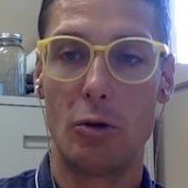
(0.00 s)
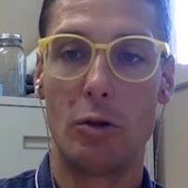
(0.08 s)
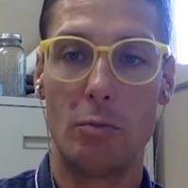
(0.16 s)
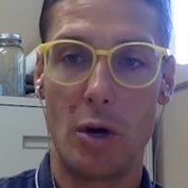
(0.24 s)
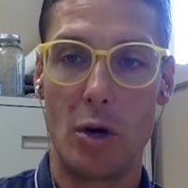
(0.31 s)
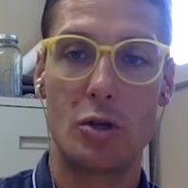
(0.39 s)

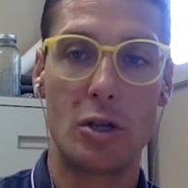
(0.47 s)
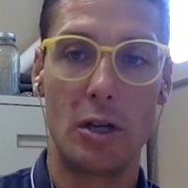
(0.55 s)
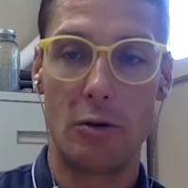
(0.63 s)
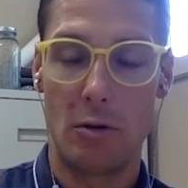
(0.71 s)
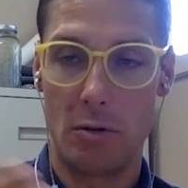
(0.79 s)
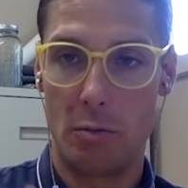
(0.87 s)
Local
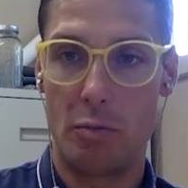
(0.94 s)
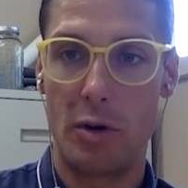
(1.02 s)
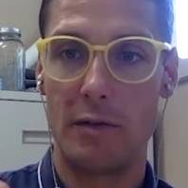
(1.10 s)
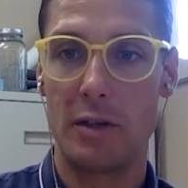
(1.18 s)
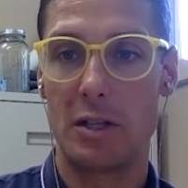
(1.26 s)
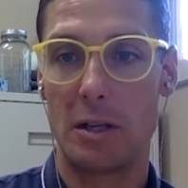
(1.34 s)
Motion,
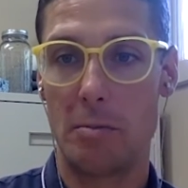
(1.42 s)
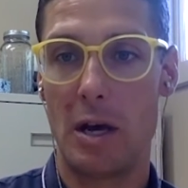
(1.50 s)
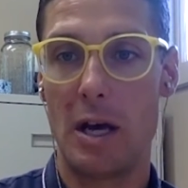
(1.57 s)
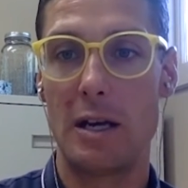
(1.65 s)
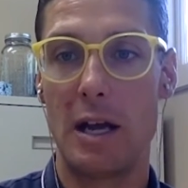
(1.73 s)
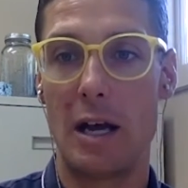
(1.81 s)
or
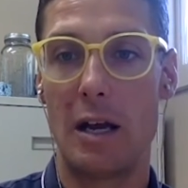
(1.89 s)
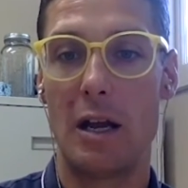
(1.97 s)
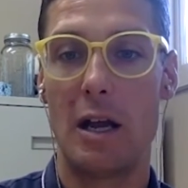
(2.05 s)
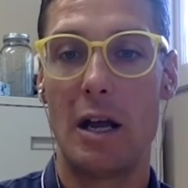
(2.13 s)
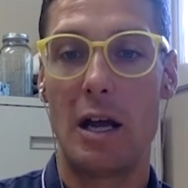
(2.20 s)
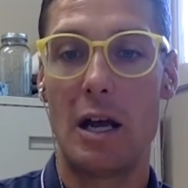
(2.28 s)
previously
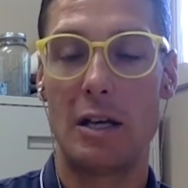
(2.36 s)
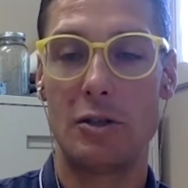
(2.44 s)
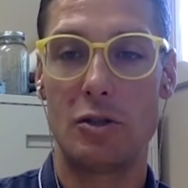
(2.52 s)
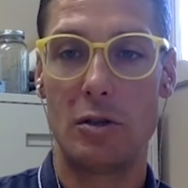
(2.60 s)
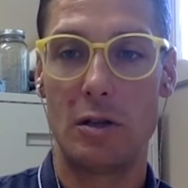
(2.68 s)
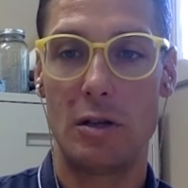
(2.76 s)
PedNet,
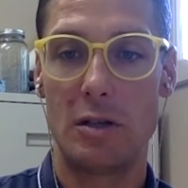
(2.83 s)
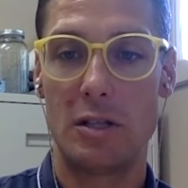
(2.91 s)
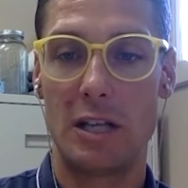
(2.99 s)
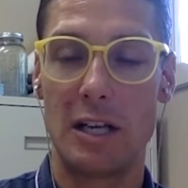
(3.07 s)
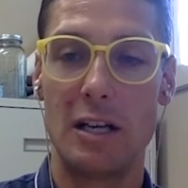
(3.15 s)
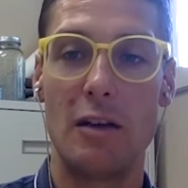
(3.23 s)
has
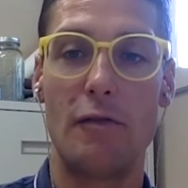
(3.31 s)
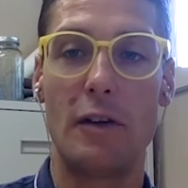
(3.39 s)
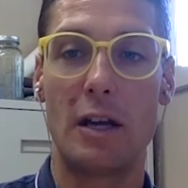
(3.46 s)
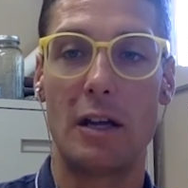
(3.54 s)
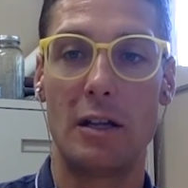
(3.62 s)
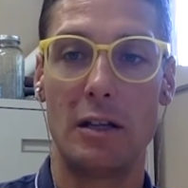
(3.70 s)

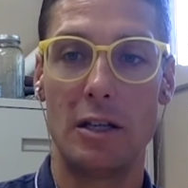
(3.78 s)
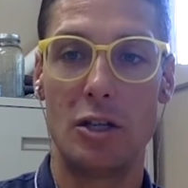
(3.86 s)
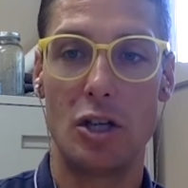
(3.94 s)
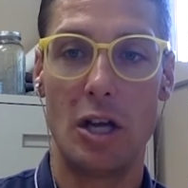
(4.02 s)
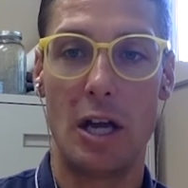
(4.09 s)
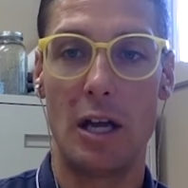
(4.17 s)

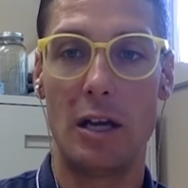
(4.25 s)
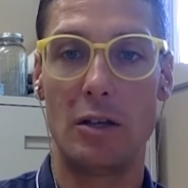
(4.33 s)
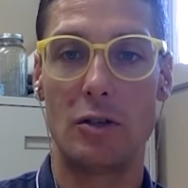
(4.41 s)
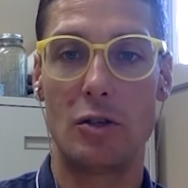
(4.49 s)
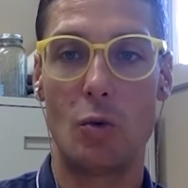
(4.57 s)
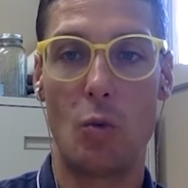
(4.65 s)
significantly
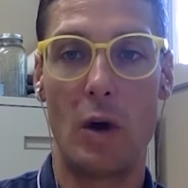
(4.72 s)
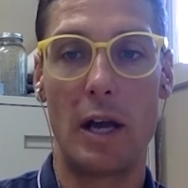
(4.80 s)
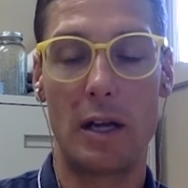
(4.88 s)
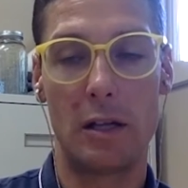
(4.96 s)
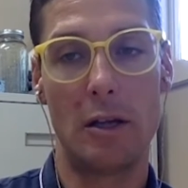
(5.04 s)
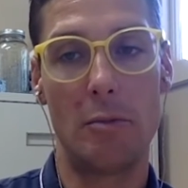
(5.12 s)
changed the
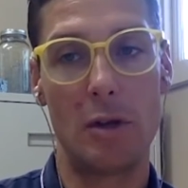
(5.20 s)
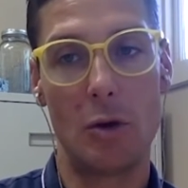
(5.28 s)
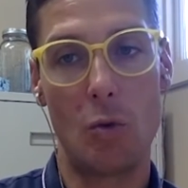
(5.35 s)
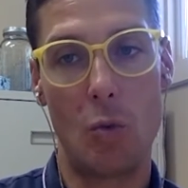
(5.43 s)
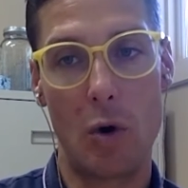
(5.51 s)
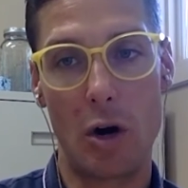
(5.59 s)
way
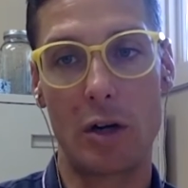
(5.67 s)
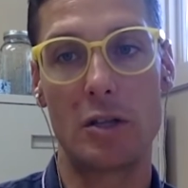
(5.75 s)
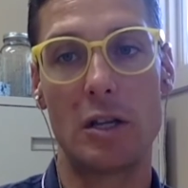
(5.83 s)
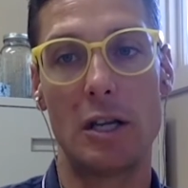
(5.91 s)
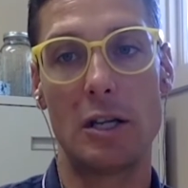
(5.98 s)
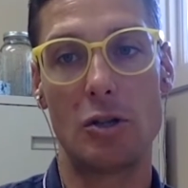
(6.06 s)
Columbia
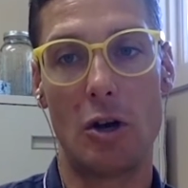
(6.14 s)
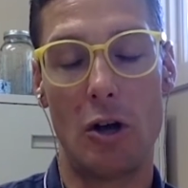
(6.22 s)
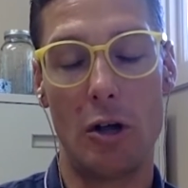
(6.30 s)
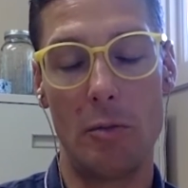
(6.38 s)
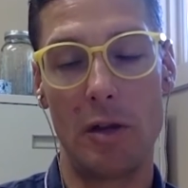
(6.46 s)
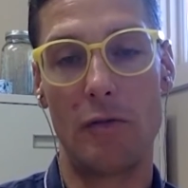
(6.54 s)
works, and
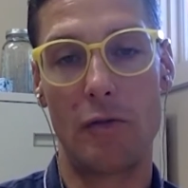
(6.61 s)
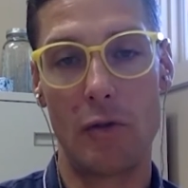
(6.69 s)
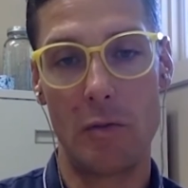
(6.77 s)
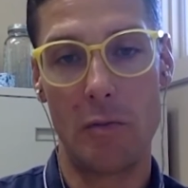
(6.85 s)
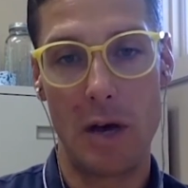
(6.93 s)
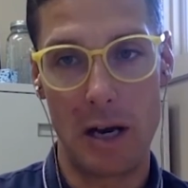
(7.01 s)
it's all
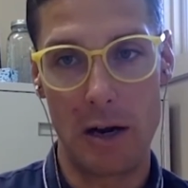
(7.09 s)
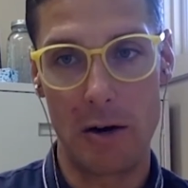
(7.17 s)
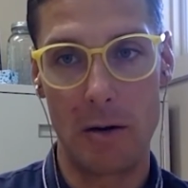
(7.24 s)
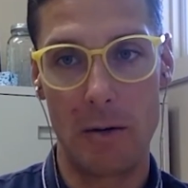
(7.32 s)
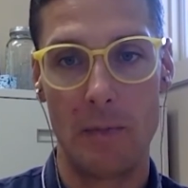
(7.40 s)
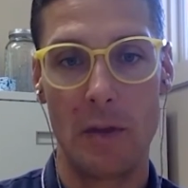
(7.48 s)
been for the
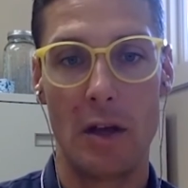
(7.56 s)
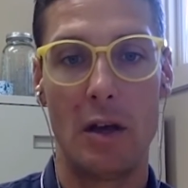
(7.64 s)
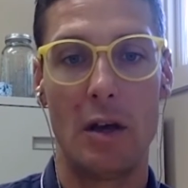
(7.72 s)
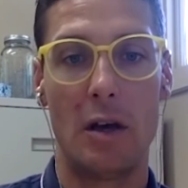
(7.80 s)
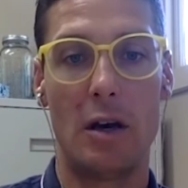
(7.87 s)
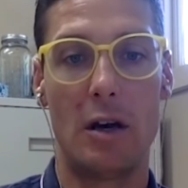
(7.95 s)
better.
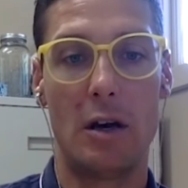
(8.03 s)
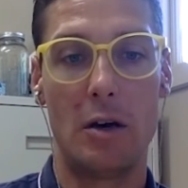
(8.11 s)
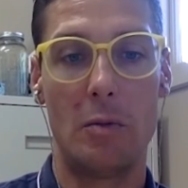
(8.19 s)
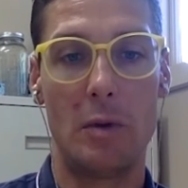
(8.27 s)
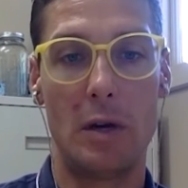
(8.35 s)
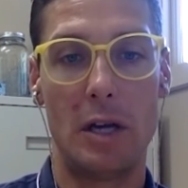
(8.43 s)

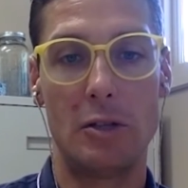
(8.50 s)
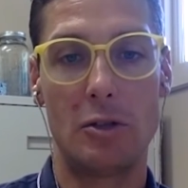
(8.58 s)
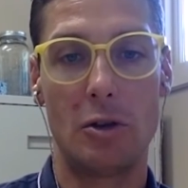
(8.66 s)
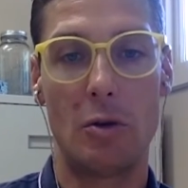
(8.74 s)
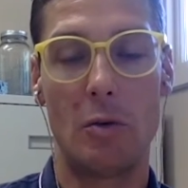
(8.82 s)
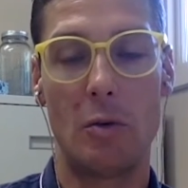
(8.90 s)

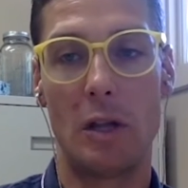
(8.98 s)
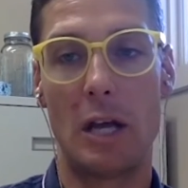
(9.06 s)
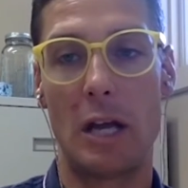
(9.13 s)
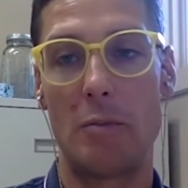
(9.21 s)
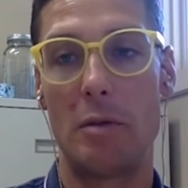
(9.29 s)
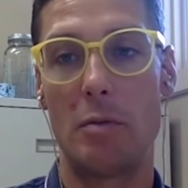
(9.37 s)
And
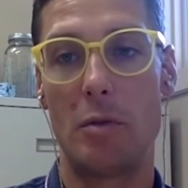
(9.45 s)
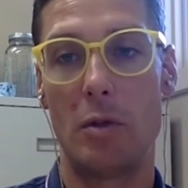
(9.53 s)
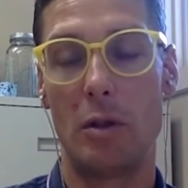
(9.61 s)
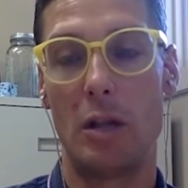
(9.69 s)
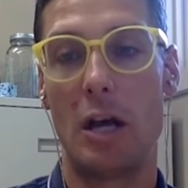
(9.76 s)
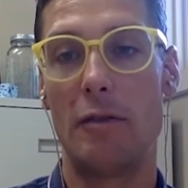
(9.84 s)
so a lot of
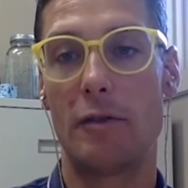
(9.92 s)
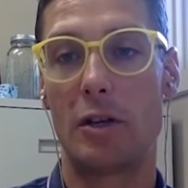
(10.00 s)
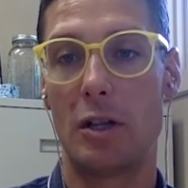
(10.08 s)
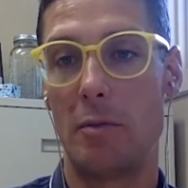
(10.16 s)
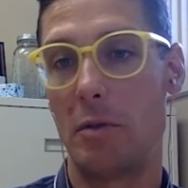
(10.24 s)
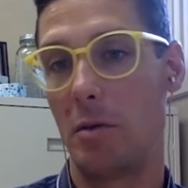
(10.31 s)
people
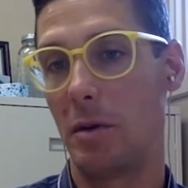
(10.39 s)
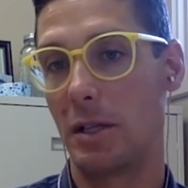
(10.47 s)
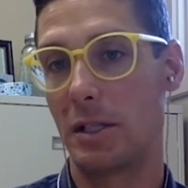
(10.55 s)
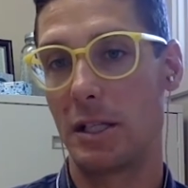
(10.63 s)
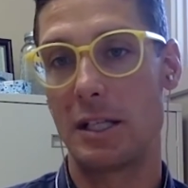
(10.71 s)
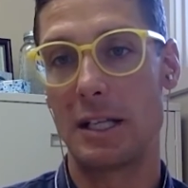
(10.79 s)
love
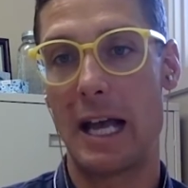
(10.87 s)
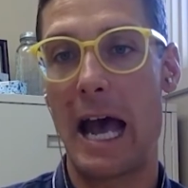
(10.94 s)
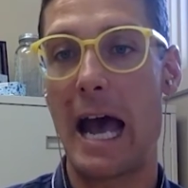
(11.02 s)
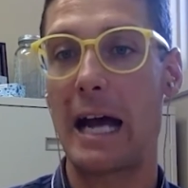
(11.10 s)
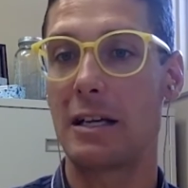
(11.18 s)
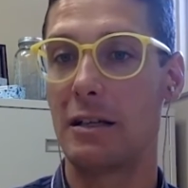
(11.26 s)
Columbia because
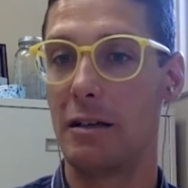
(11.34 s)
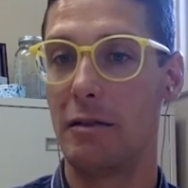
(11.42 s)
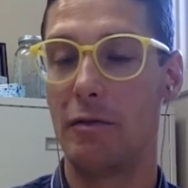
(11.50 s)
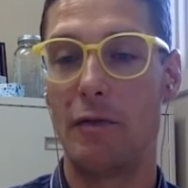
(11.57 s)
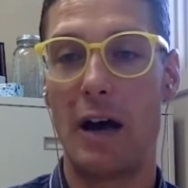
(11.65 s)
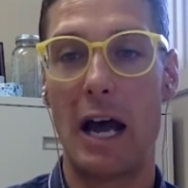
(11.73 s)
it's
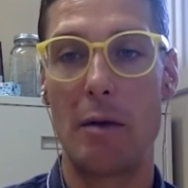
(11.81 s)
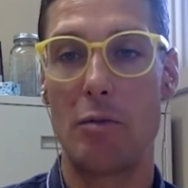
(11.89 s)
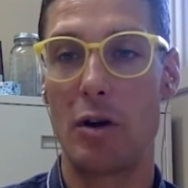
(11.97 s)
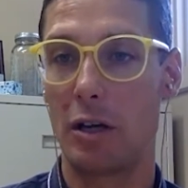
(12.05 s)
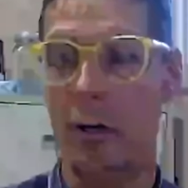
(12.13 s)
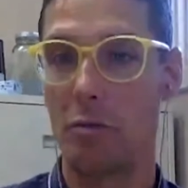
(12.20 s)
active,
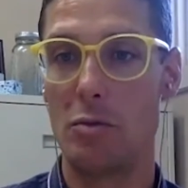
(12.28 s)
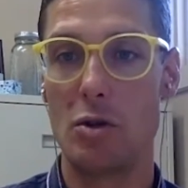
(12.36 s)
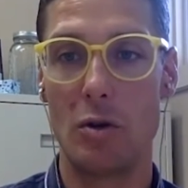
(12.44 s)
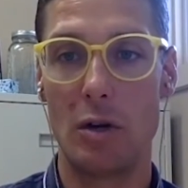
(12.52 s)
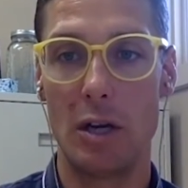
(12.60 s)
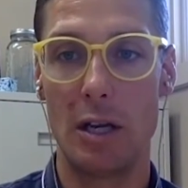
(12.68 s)
vibrant
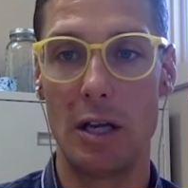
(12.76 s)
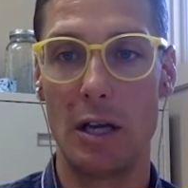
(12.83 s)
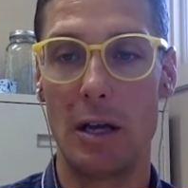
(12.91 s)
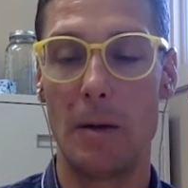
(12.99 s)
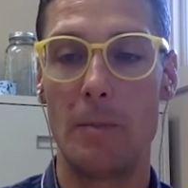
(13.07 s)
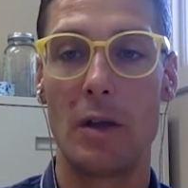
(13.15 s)

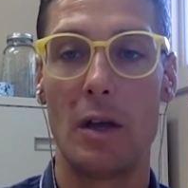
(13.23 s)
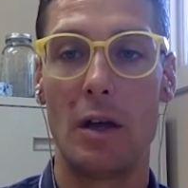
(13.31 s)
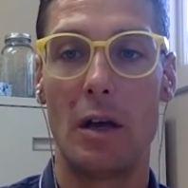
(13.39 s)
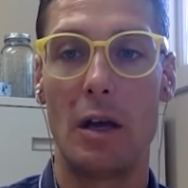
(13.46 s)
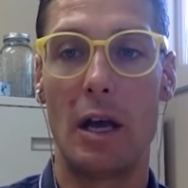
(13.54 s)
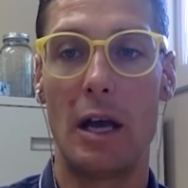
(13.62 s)
community,
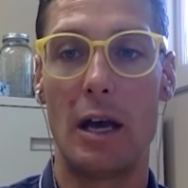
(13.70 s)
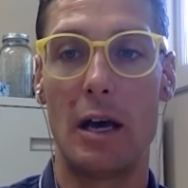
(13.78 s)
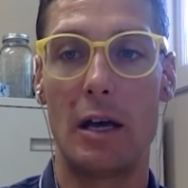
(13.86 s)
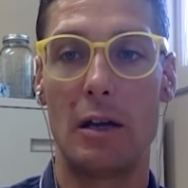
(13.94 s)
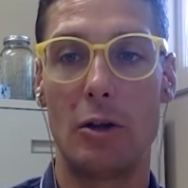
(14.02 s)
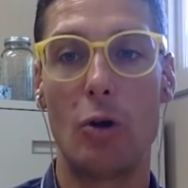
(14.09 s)

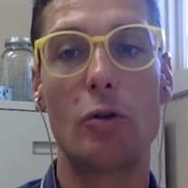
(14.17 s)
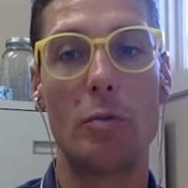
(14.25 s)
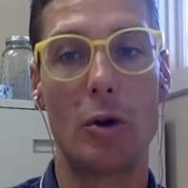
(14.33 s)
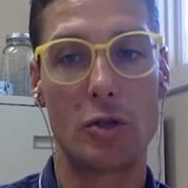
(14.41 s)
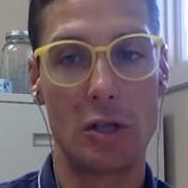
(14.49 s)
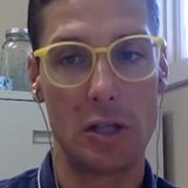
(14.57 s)
and
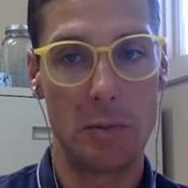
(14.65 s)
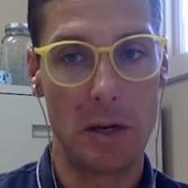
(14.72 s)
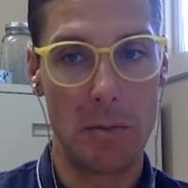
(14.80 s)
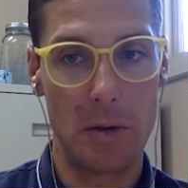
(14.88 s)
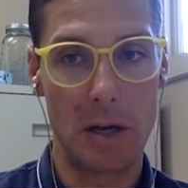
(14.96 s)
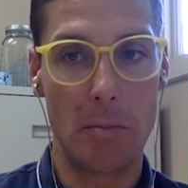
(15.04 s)
Local Motion
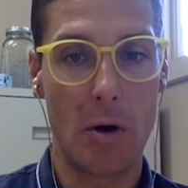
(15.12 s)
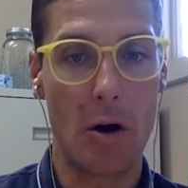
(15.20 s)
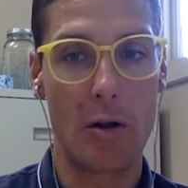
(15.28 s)
has been a